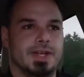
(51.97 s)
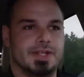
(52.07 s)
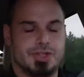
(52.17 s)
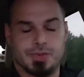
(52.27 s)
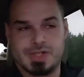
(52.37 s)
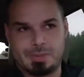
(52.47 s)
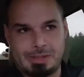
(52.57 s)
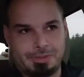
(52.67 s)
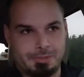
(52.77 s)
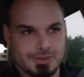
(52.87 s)
to
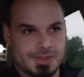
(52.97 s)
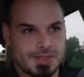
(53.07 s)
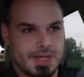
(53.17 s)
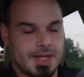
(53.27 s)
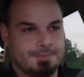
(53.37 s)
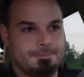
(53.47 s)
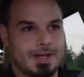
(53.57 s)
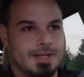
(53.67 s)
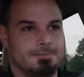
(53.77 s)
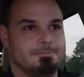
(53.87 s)
respect people's
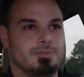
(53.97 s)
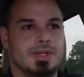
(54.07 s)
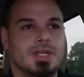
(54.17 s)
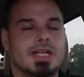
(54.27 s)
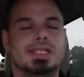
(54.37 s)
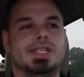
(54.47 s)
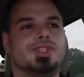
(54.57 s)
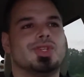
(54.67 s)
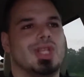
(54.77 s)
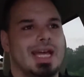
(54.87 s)

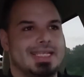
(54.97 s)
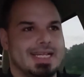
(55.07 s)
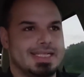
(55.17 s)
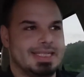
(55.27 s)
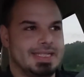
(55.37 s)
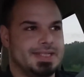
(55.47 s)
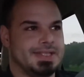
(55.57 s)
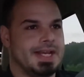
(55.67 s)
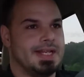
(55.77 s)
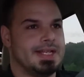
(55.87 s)
digital
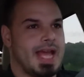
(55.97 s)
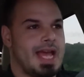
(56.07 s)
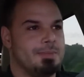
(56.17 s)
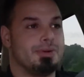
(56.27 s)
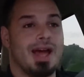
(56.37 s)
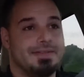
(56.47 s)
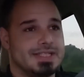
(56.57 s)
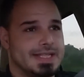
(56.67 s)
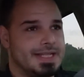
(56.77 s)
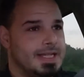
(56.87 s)
identities and
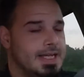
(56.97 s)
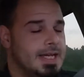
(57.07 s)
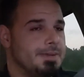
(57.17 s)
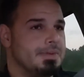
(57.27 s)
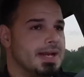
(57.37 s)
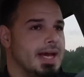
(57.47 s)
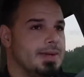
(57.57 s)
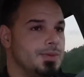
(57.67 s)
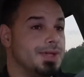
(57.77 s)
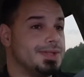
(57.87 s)
privacy. But
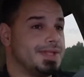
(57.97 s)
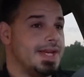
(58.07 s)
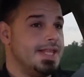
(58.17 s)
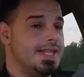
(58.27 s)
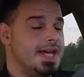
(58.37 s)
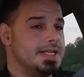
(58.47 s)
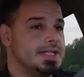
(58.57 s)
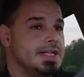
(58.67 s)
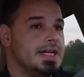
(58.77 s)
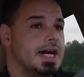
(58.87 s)
I will say that
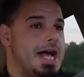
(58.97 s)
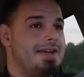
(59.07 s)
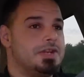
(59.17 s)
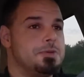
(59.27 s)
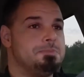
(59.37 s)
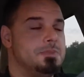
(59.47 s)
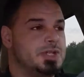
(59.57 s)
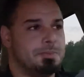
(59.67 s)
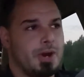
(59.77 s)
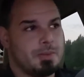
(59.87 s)
I have a
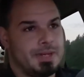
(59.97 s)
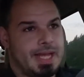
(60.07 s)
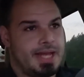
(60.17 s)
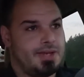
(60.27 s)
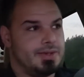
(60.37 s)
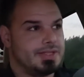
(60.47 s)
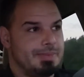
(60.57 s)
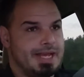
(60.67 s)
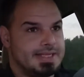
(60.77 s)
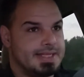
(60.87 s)
department head who is
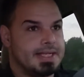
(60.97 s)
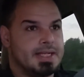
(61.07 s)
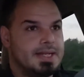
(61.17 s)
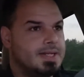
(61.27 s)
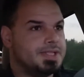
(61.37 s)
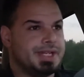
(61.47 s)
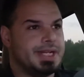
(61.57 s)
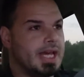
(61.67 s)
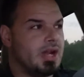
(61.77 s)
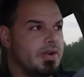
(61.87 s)
amazing. She
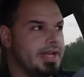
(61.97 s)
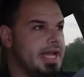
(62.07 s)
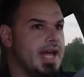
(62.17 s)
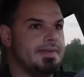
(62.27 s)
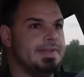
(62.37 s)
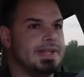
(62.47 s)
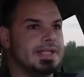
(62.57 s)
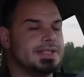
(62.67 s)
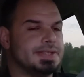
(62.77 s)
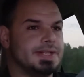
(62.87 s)
and I already have
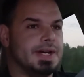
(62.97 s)
this